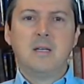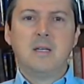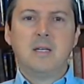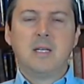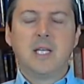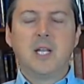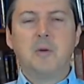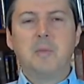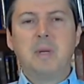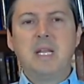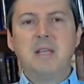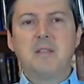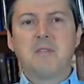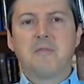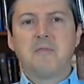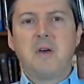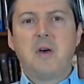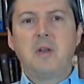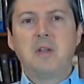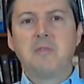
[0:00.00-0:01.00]
Many of the
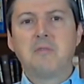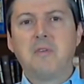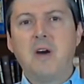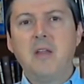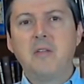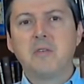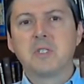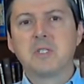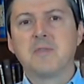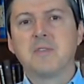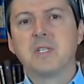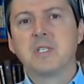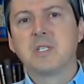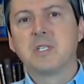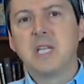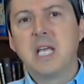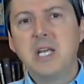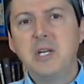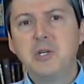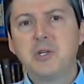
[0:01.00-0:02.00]
founding fathers of this
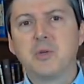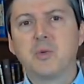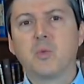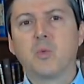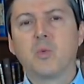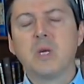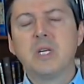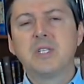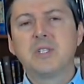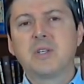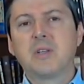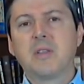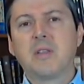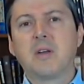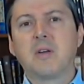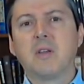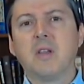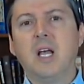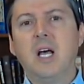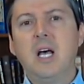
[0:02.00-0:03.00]
nation risked
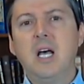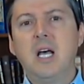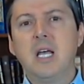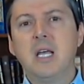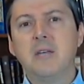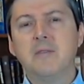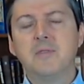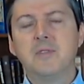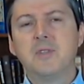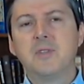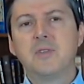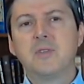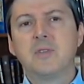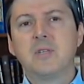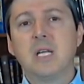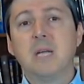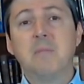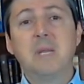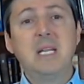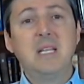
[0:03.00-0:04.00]
their lives,
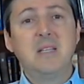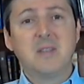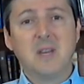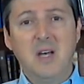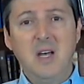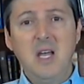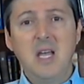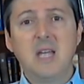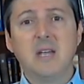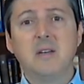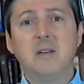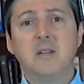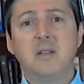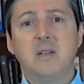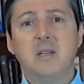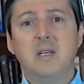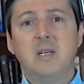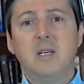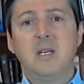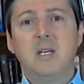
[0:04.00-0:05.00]
and many died,
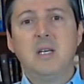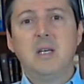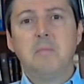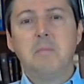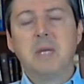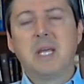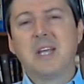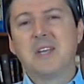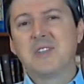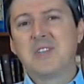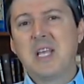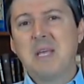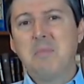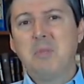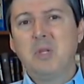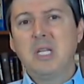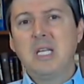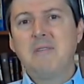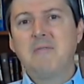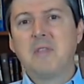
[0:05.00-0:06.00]
because they
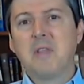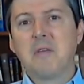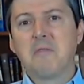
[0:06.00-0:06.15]
believed that